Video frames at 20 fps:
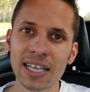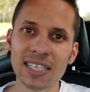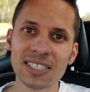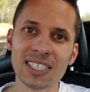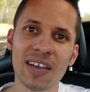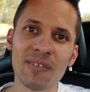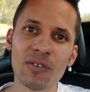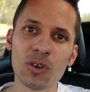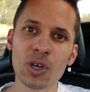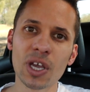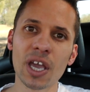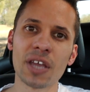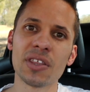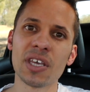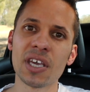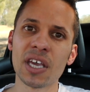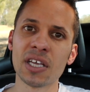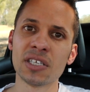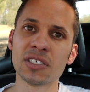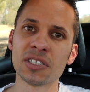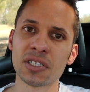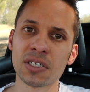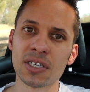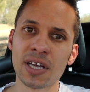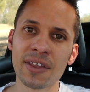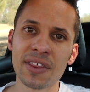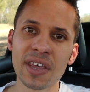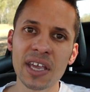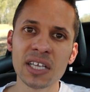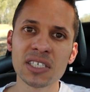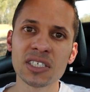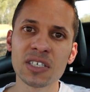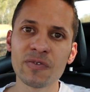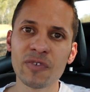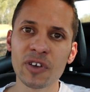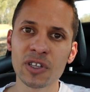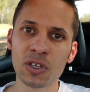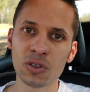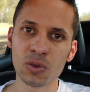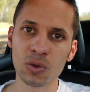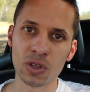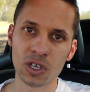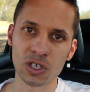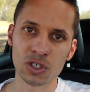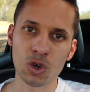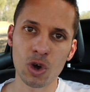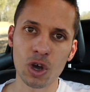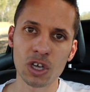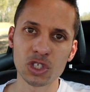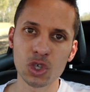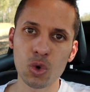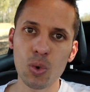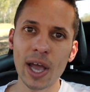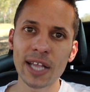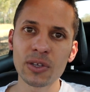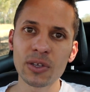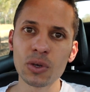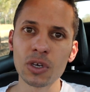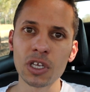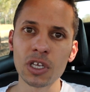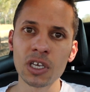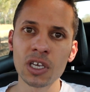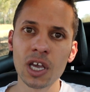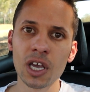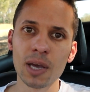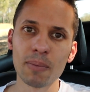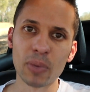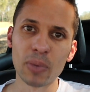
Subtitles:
Let's have a look at the engine. Now, the engine fitted to this car is quite unique